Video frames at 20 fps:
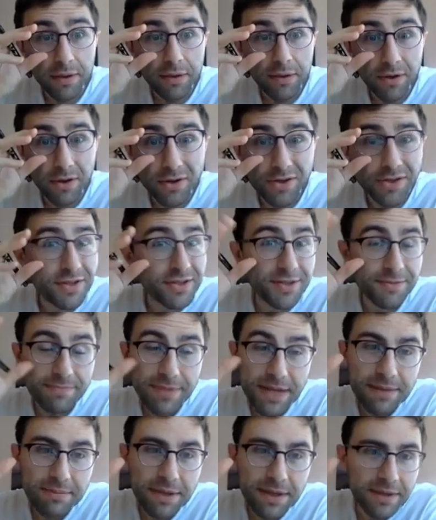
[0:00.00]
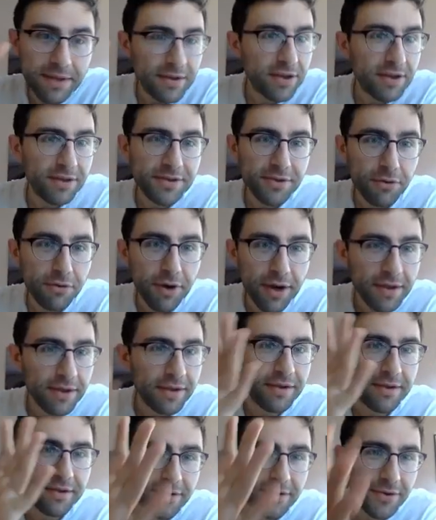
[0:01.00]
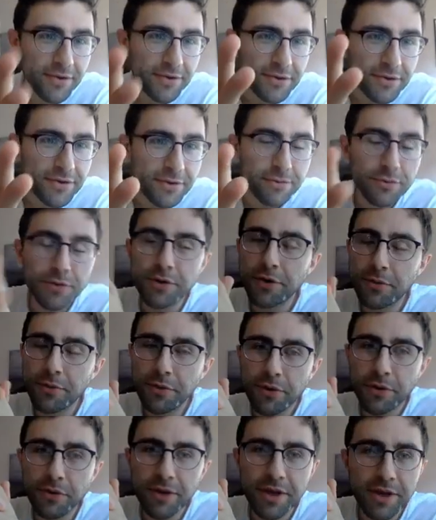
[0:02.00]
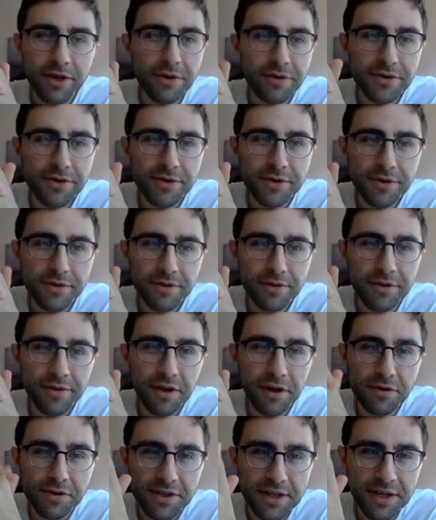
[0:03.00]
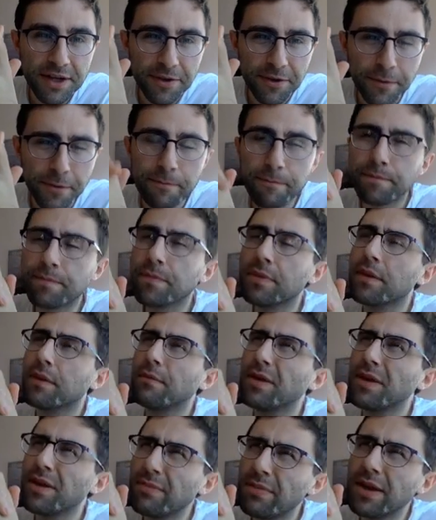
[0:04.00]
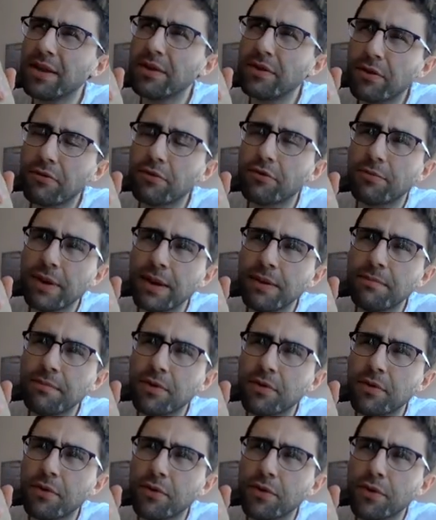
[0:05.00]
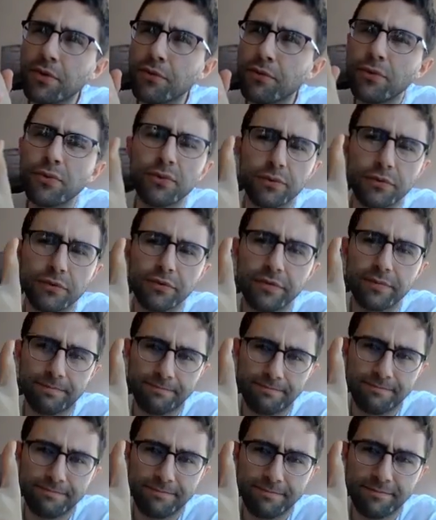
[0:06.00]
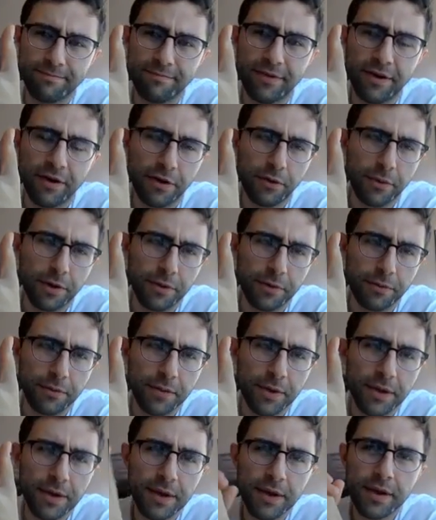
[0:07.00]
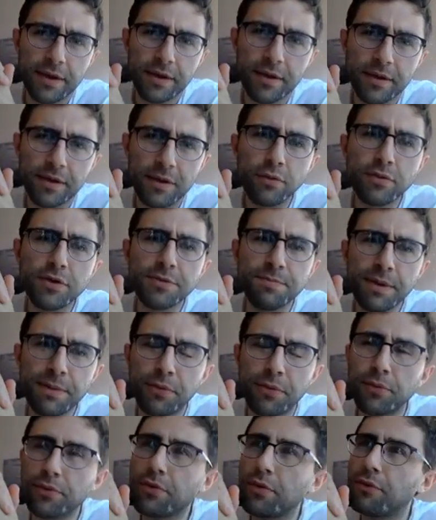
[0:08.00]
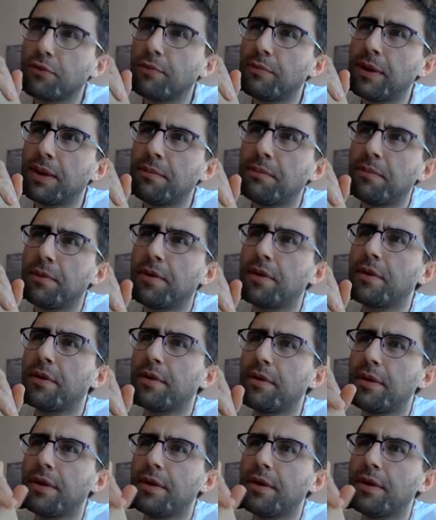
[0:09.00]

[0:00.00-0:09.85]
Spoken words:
you're just maybe, it's all right, we're all here to learn together, but you might not remember all your rules very well. Loads of people don't remember